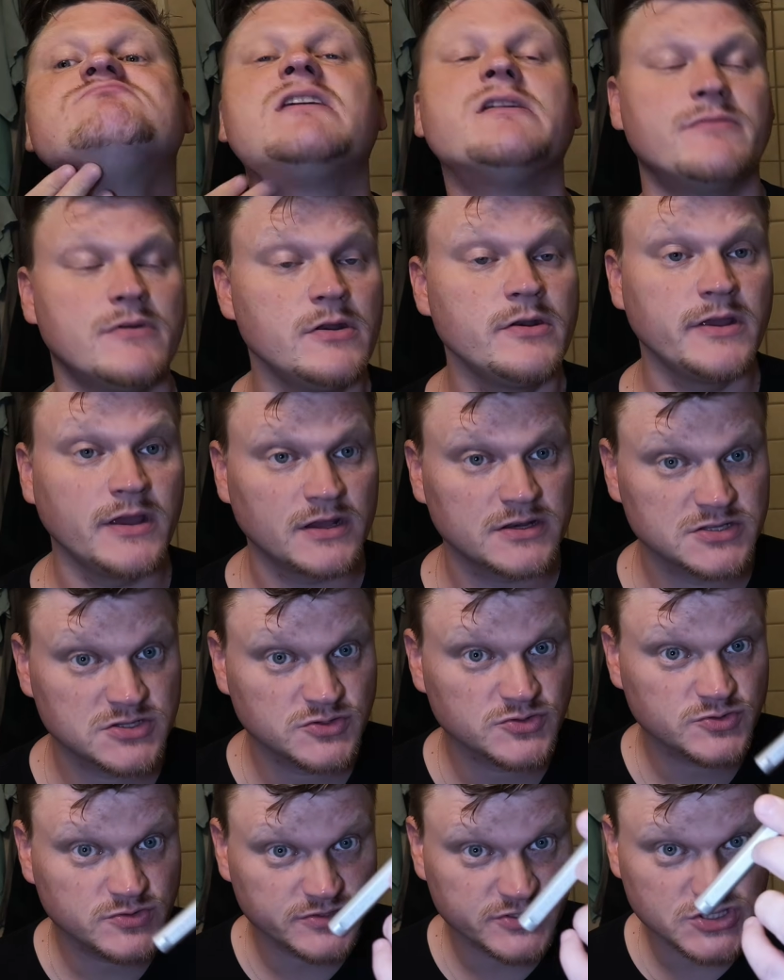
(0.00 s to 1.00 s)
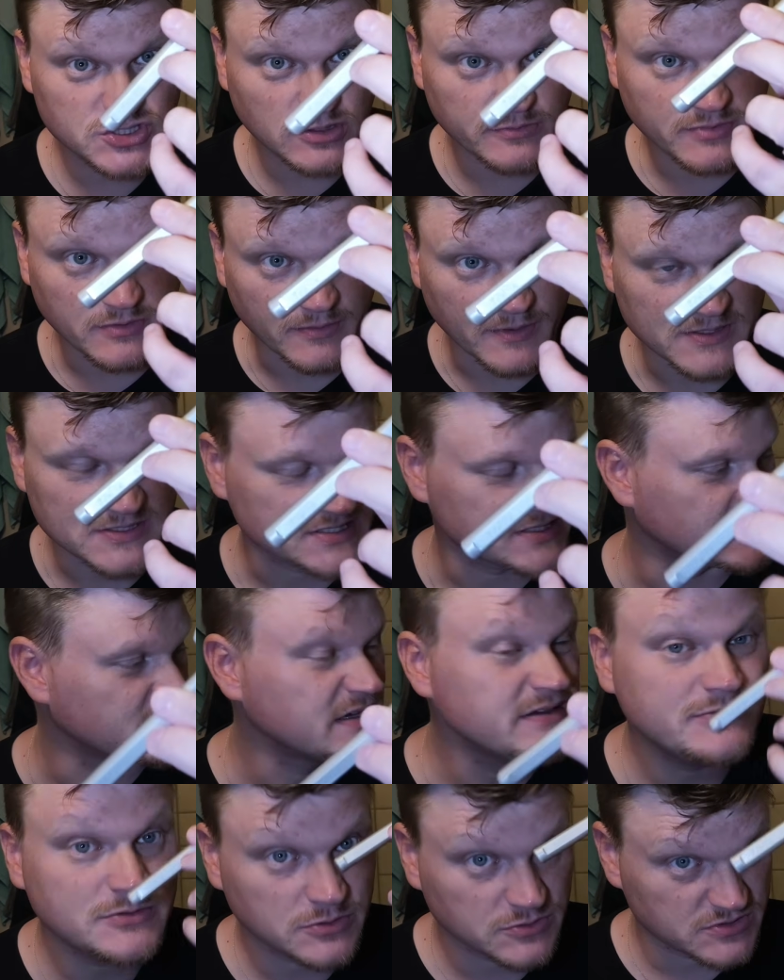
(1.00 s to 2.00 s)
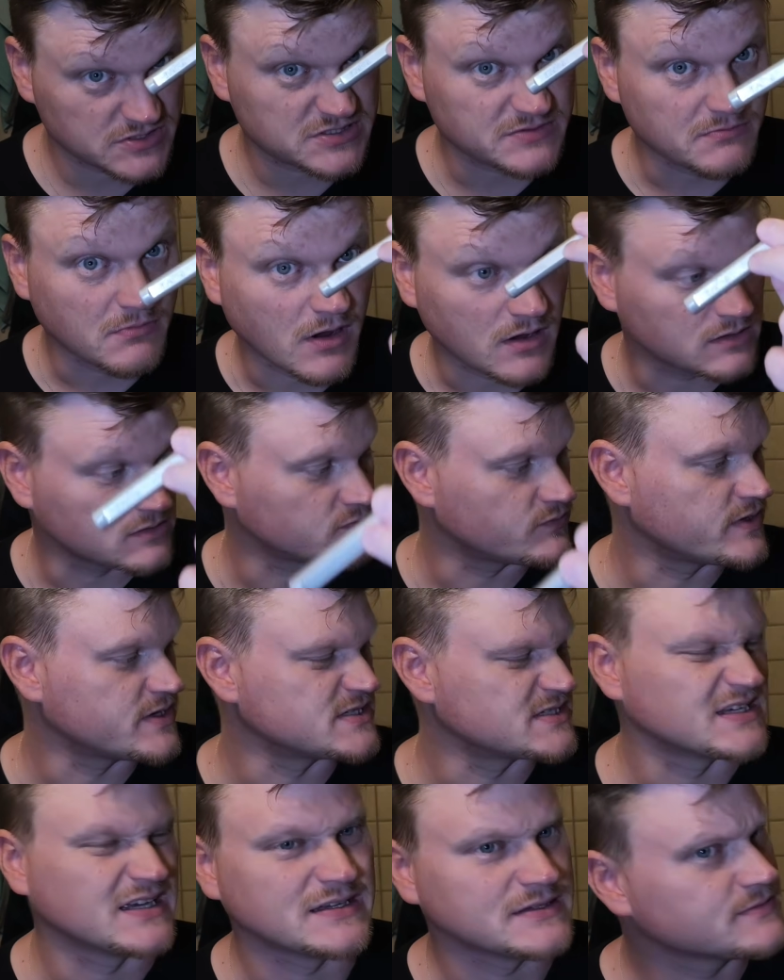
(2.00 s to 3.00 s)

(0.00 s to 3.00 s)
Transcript: a very adequate job, I might say, even though it's a mild razor.